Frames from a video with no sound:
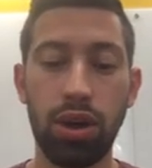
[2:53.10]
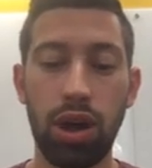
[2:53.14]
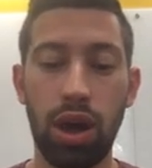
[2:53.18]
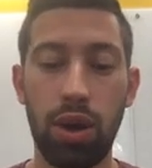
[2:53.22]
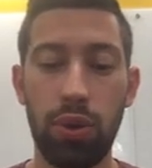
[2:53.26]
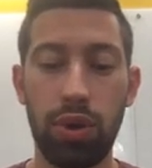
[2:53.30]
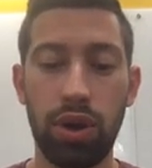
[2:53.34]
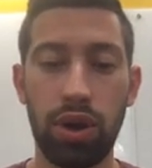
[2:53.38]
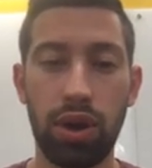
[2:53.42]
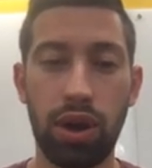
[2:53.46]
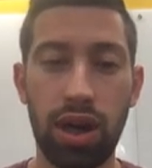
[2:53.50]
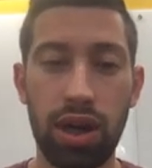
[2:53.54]
I
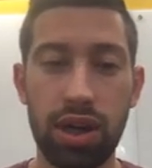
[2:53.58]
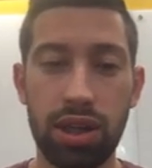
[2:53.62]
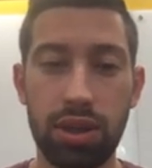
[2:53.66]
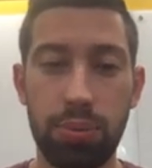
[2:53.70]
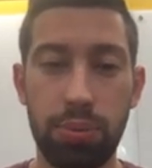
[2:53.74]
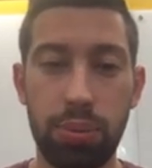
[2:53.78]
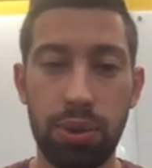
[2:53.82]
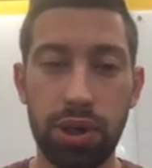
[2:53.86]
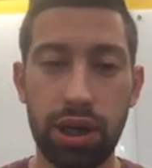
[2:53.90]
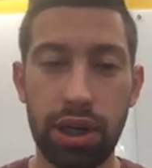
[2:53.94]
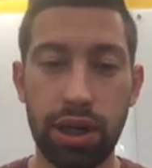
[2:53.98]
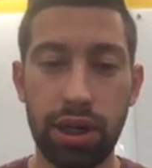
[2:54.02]
will
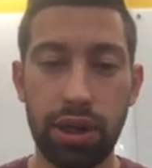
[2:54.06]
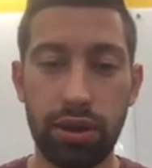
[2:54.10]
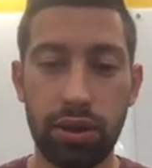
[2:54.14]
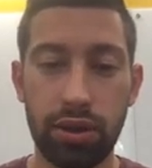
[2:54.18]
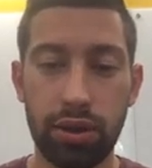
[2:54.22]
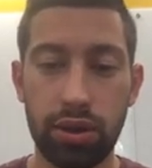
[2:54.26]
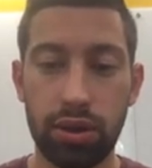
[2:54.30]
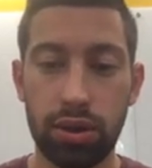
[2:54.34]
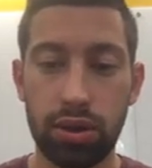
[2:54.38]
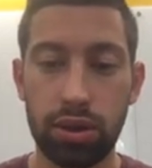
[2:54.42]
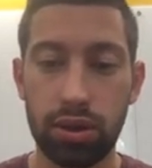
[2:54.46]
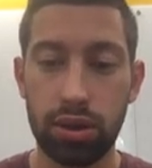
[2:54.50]
write
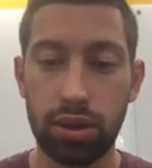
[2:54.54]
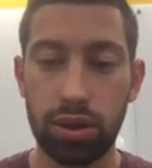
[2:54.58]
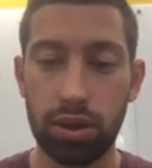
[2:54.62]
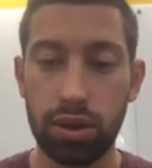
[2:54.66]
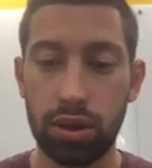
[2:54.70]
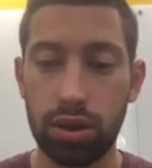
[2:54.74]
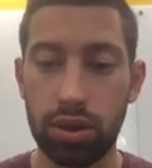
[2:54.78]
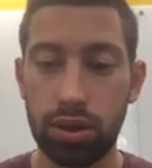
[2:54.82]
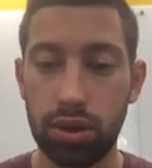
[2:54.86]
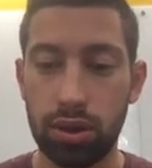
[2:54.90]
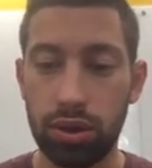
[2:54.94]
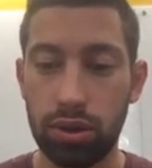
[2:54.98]
pre,
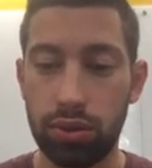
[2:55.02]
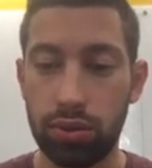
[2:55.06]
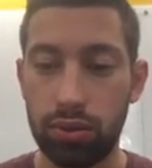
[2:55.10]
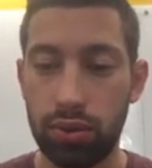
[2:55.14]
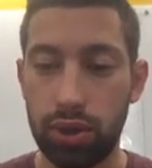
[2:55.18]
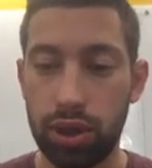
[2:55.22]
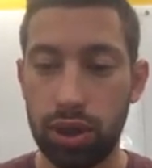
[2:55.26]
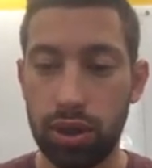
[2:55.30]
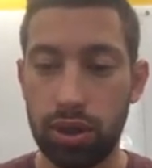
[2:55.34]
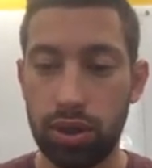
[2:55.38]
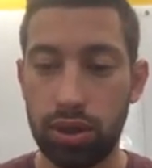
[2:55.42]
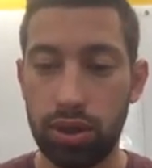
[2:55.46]

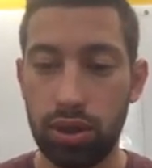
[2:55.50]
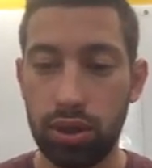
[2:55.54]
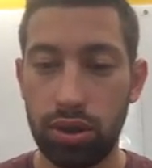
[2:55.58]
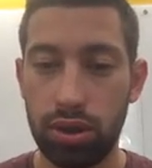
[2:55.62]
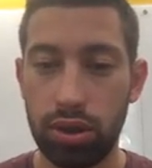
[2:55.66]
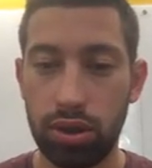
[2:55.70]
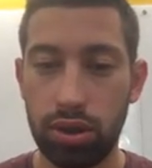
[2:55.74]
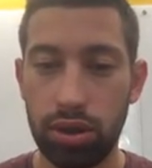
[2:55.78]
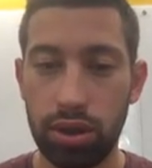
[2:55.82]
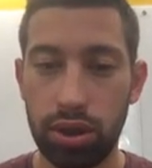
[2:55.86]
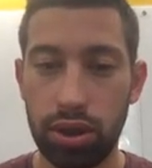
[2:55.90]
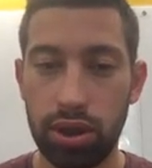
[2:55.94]
wait,
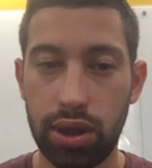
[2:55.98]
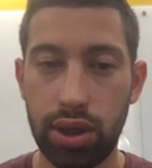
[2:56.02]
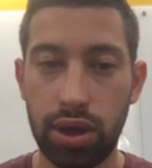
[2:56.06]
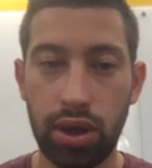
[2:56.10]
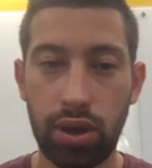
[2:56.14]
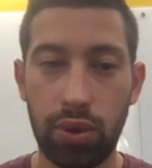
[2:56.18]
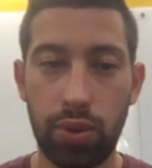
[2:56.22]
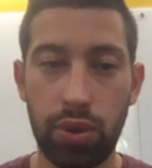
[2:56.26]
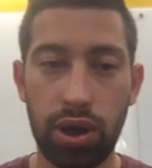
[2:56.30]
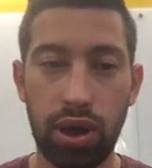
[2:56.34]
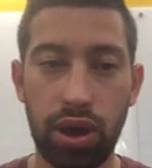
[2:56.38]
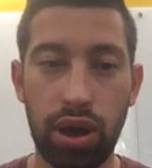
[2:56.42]
here
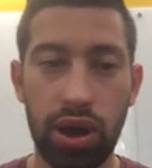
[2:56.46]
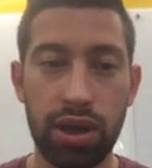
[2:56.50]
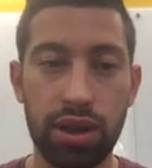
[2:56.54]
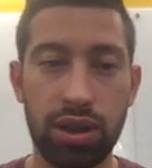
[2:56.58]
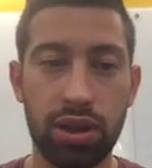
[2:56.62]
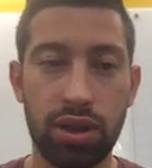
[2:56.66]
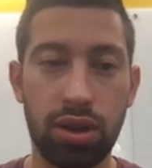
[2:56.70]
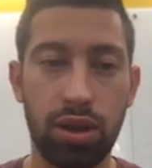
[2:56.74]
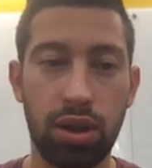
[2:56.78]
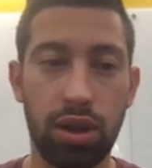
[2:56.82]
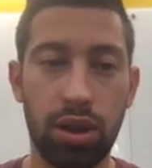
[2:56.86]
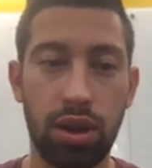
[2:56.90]
I will
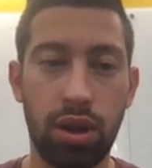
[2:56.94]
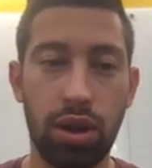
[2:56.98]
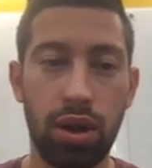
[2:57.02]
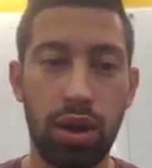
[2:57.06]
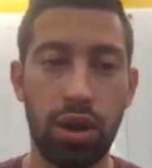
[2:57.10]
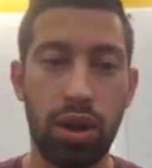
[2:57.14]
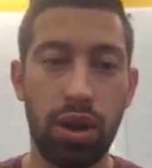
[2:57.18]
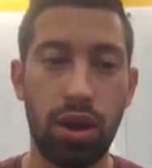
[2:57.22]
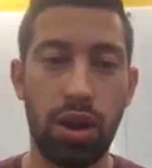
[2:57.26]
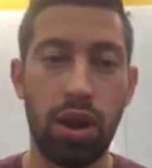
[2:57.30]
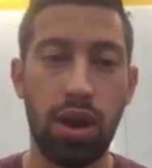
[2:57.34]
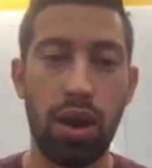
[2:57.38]
write
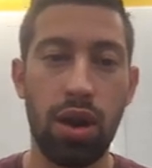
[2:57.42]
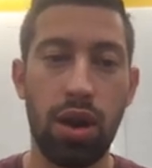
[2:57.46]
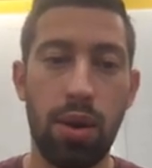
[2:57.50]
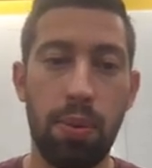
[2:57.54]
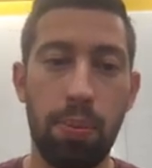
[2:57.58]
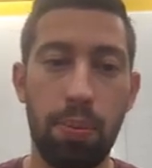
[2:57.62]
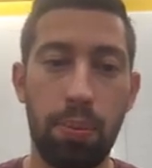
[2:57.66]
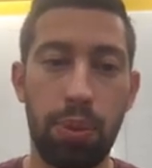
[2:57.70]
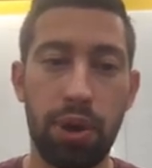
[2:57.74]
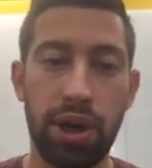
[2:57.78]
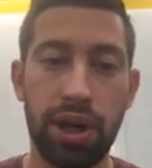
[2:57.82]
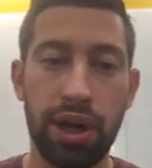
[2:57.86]

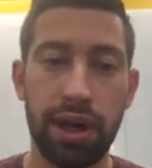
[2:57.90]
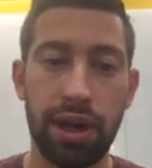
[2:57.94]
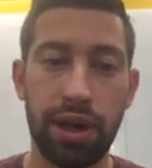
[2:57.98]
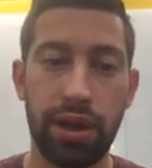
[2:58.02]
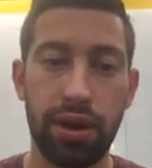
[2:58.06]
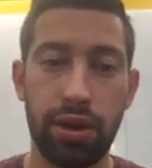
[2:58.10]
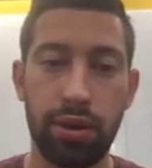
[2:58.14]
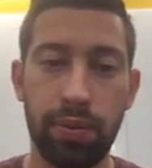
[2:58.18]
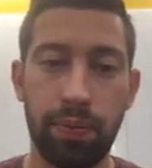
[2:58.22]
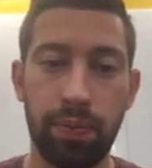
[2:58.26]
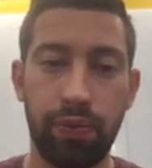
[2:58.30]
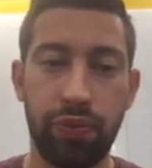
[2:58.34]

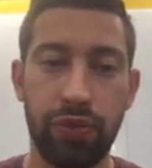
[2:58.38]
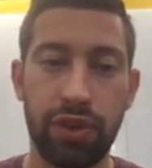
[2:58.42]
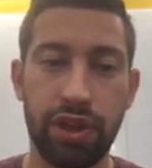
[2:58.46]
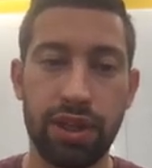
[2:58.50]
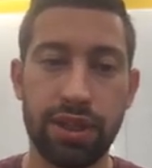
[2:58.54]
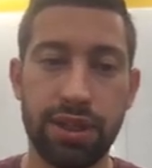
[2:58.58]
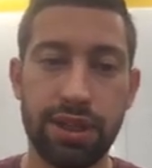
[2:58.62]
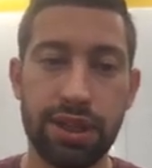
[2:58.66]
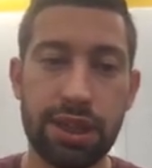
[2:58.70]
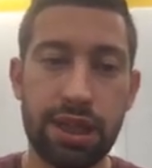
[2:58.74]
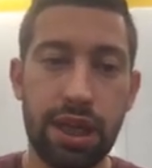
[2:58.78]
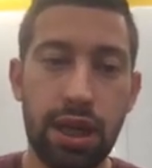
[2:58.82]
pre
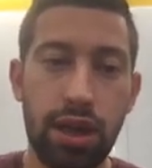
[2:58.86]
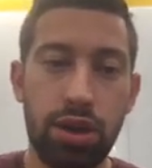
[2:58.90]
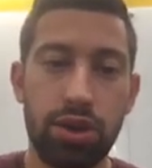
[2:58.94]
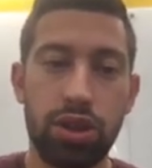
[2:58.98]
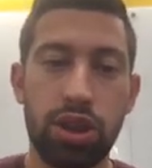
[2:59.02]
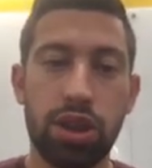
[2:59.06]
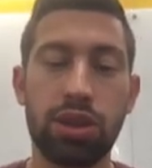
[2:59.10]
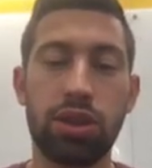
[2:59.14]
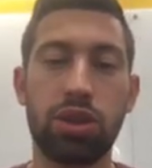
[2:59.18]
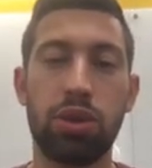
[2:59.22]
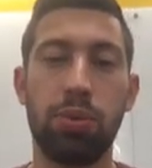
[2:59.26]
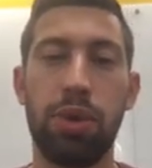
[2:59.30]
sell
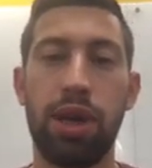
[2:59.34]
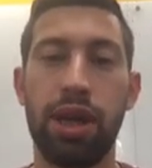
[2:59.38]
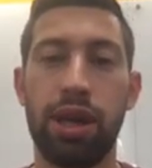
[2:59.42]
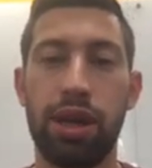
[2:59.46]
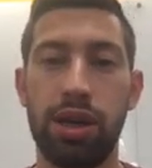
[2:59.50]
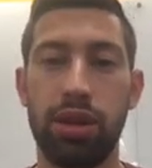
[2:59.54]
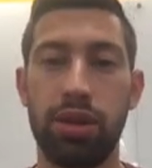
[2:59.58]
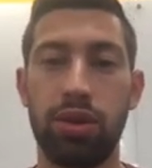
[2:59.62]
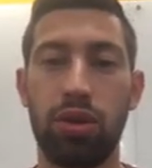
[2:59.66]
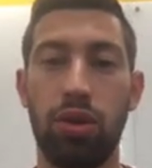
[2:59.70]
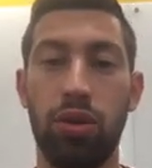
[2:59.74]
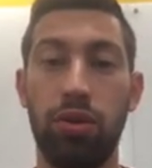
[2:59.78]
just to make
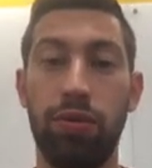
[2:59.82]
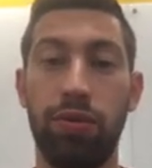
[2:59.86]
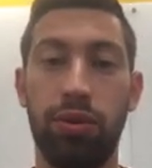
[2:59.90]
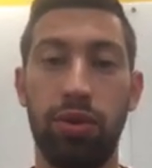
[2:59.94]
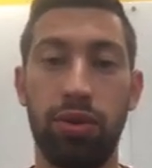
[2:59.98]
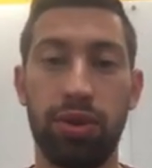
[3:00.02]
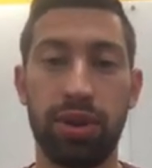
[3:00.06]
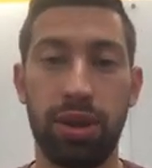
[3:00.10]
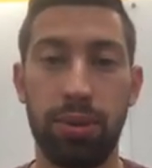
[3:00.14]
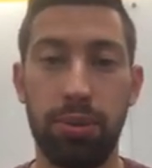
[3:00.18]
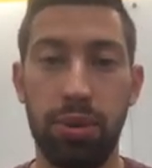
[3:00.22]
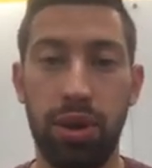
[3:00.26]
it
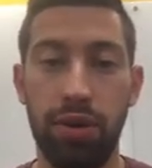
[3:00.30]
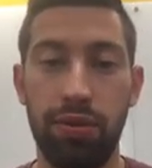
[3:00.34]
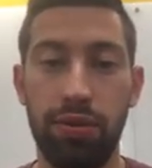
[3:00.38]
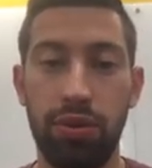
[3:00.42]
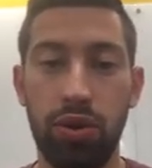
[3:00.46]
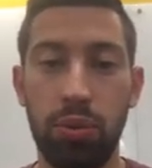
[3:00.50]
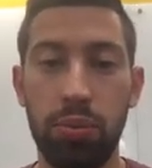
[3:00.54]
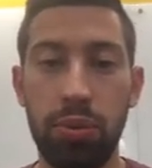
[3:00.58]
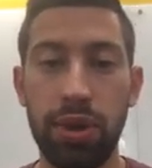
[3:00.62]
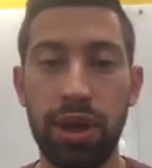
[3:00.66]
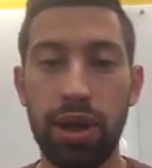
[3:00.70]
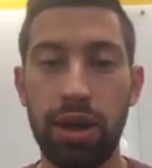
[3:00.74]
comfortable
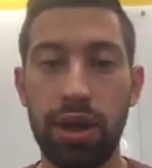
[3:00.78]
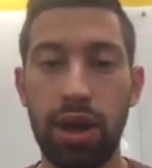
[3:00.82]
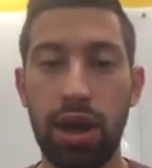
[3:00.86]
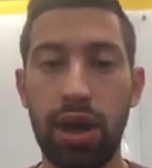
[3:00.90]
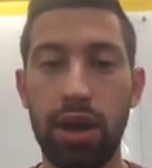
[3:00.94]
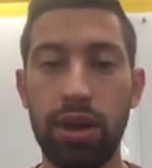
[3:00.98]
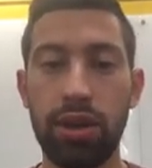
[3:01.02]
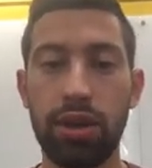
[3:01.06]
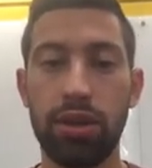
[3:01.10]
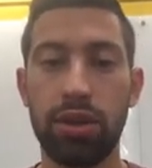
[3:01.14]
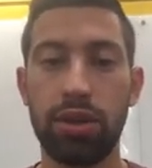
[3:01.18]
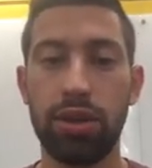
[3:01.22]
for me
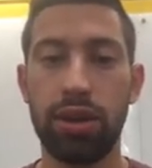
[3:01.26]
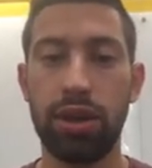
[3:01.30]
and